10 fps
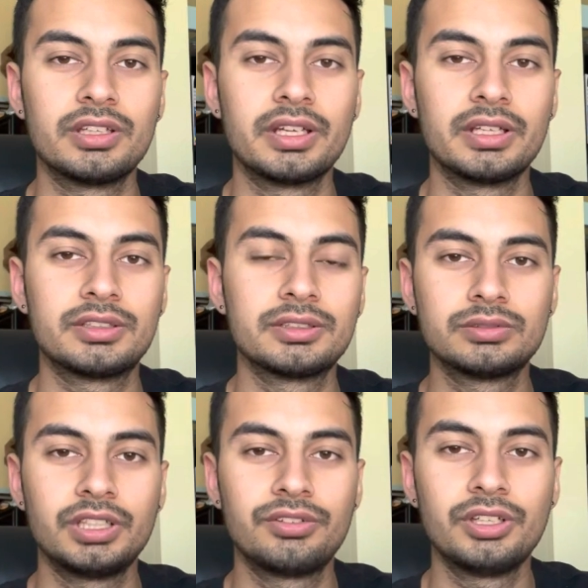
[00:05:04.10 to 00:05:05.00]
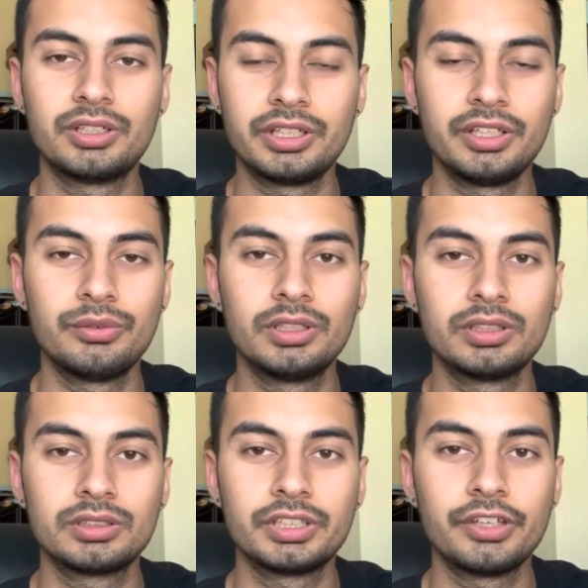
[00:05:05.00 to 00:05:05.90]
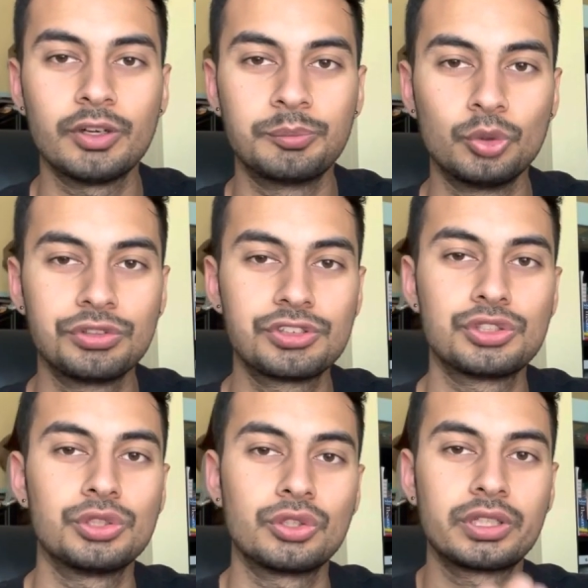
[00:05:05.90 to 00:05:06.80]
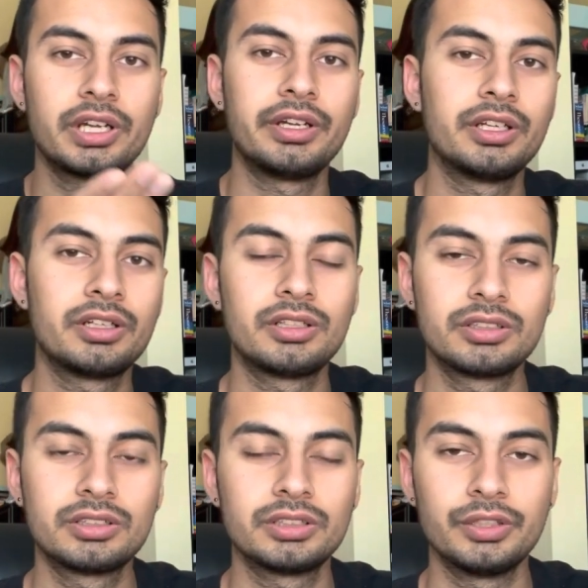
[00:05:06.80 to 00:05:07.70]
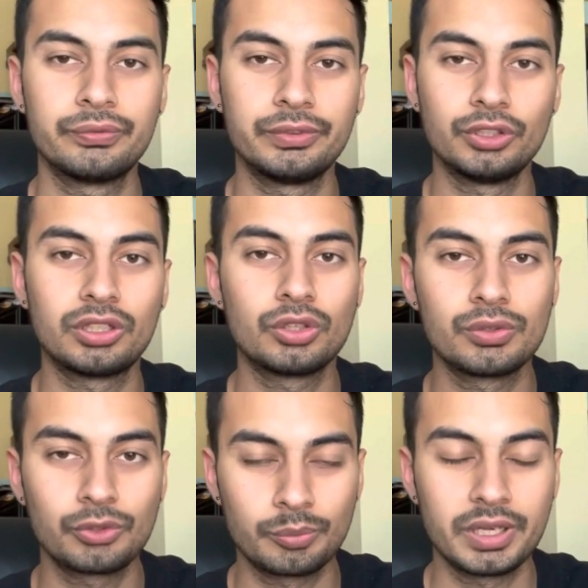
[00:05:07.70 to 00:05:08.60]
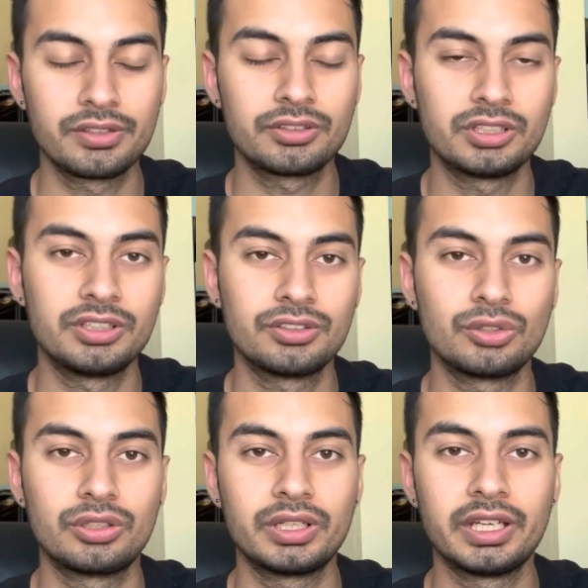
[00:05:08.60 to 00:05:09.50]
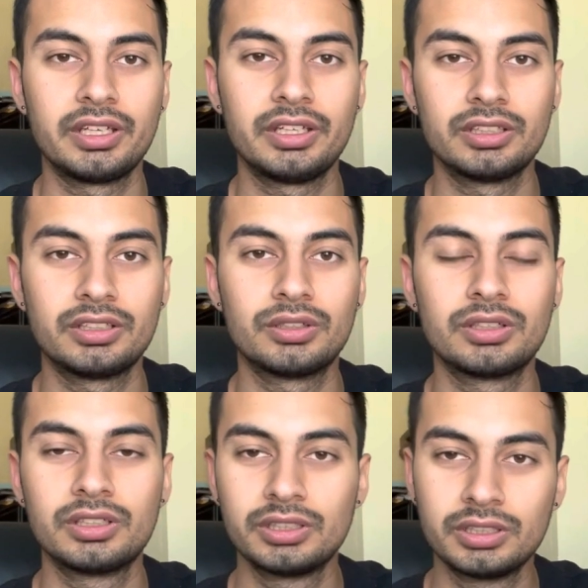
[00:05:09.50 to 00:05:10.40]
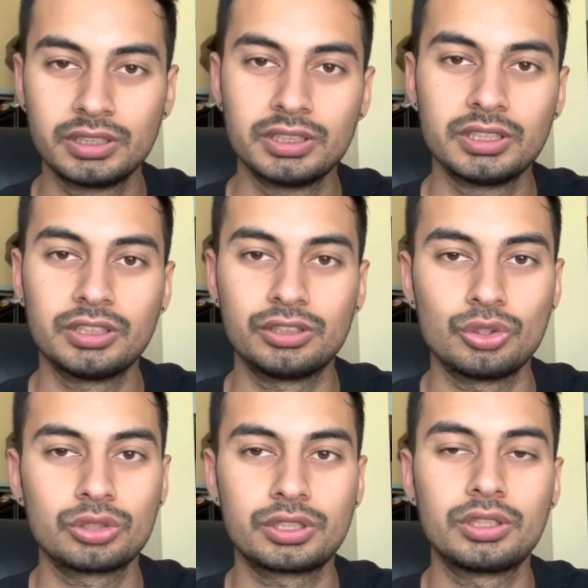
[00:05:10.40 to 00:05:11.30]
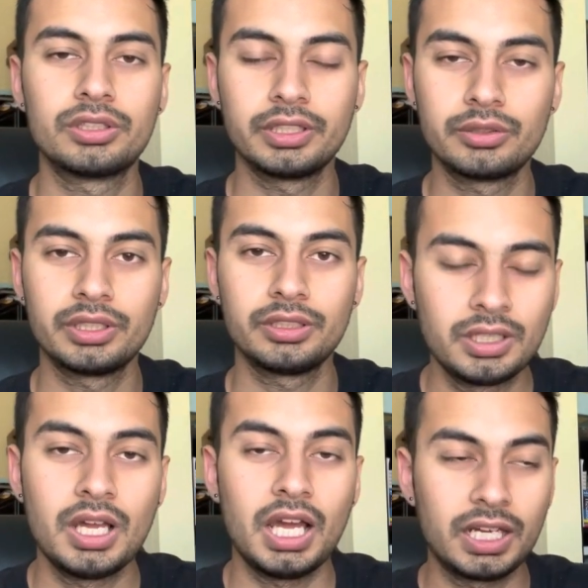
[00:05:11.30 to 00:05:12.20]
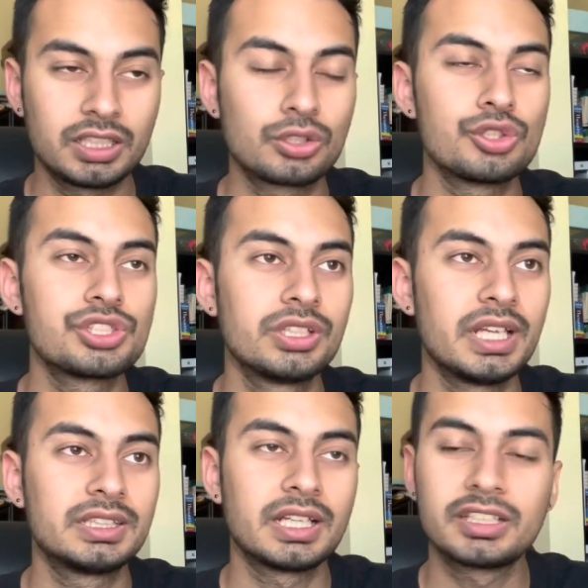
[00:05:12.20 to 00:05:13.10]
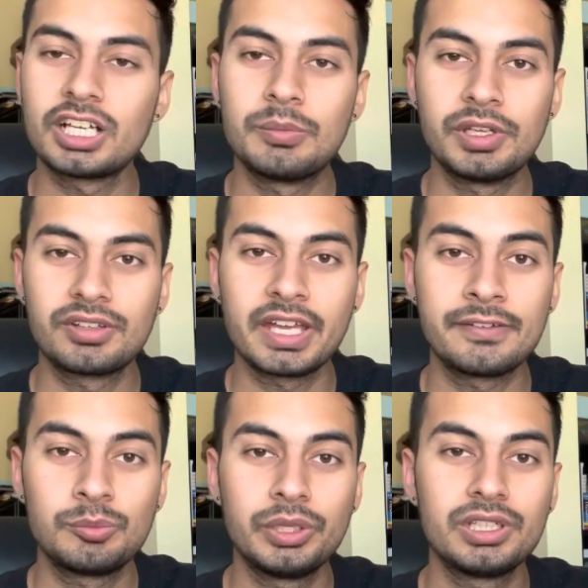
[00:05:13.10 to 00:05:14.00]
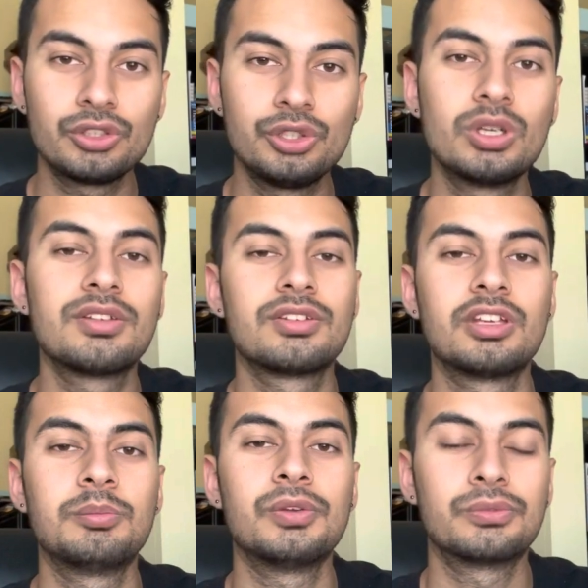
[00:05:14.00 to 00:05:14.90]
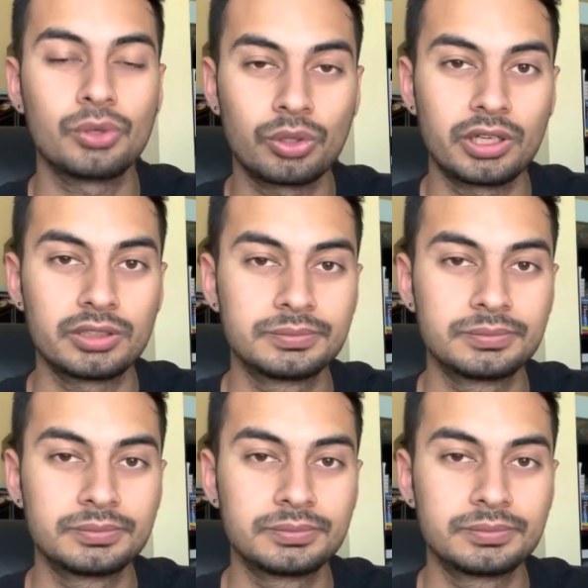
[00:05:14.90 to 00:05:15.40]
that this degree will give a boost to your career if you are going for masters or any other doctoral degree. Another question that can come is, have you been to USA before?